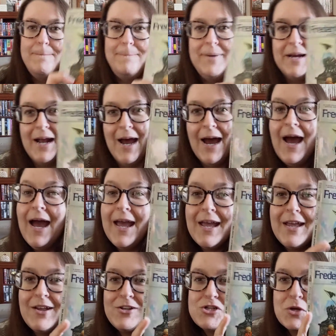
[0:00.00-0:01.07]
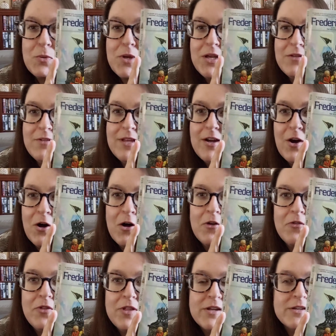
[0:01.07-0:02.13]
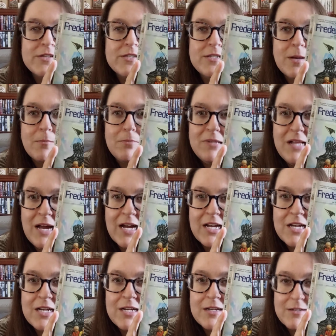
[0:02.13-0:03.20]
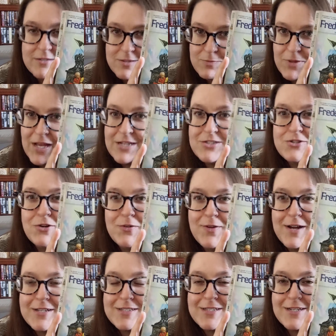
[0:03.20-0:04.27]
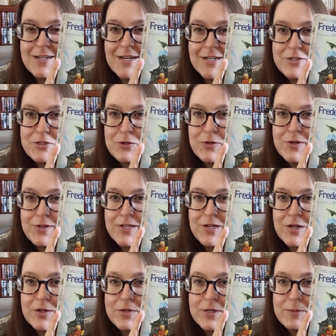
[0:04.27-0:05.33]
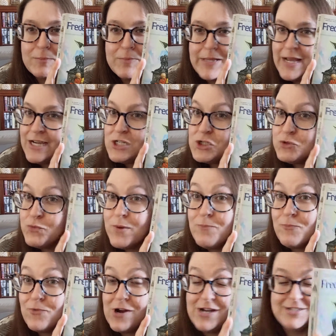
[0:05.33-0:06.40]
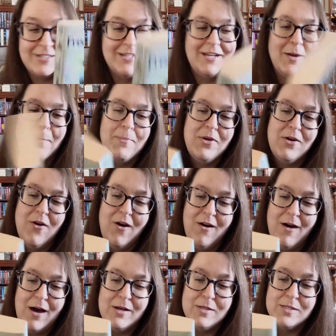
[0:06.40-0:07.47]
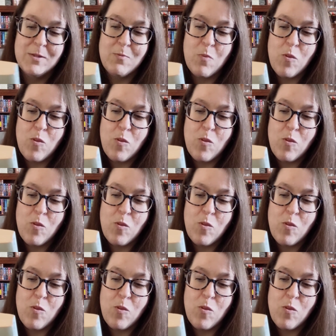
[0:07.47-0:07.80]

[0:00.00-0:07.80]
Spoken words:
But I jokingly called this it's Black Star Rising. I jokingly called it Black Shrimp Rising because